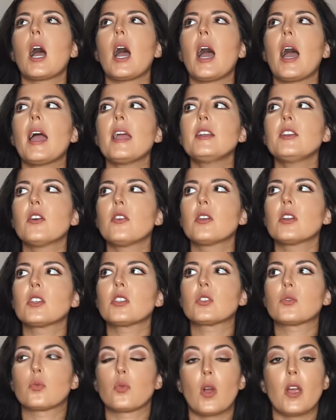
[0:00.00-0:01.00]
I
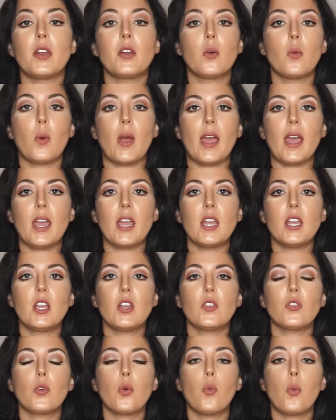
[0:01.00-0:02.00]
noticed right
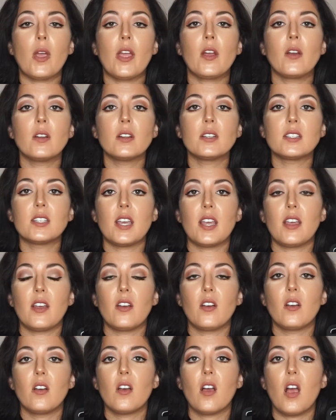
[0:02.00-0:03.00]
away the wear and
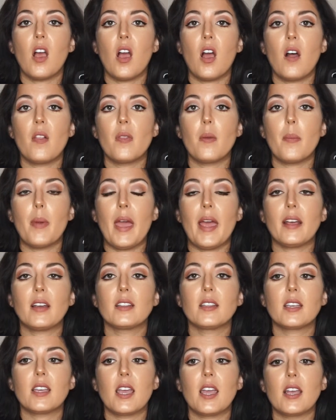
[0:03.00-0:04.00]
tear on the back
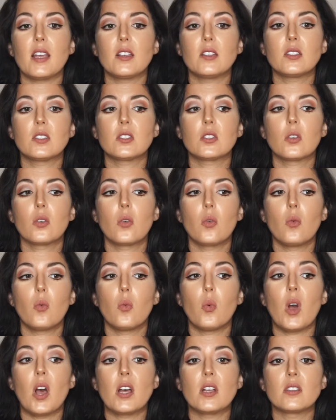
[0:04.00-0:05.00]
of the case
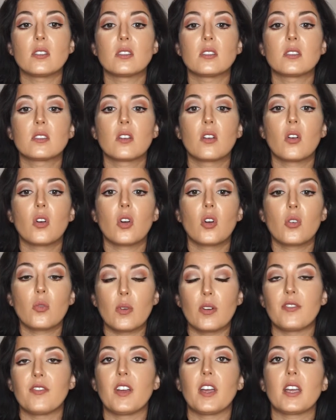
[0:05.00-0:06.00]
was
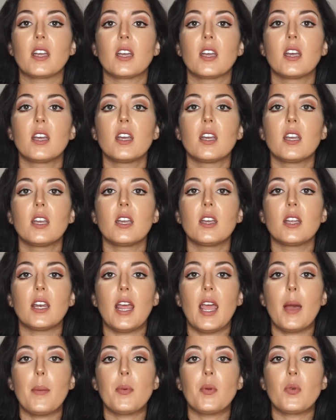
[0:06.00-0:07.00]
horrific. It
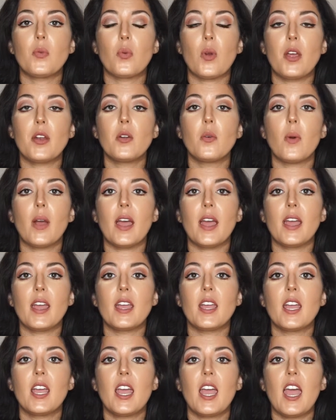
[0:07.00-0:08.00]
happened right
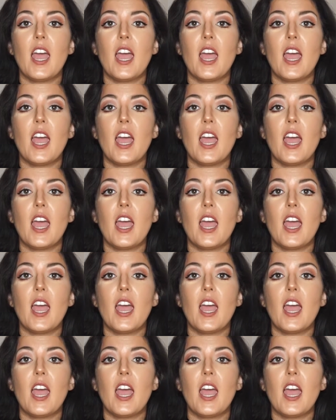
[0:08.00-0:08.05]
away.